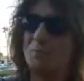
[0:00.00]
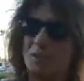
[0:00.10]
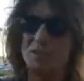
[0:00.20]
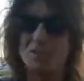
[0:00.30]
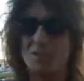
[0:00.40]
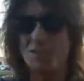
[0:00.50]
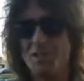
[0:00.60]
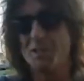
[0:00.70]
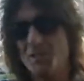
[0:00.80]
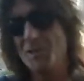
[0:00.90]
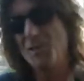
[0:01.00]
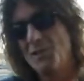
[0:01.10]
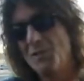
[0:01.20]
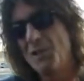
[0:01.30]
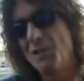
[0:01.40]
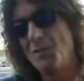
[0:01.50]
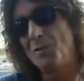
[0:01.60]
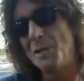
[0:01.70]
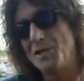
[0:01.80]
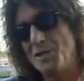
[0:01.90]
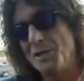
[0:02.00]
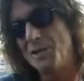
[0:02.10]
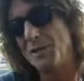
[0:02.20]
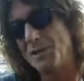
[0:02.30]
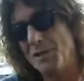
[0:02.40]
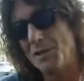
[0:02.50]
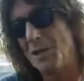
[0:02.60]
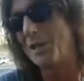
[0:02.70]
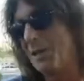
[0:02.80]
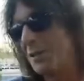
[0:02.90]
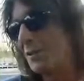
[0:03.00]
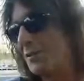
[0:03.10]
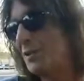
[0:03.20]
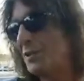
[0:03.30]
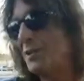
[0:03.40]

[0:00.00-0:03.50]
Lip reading: based in D.C. And we're raising a lot of dough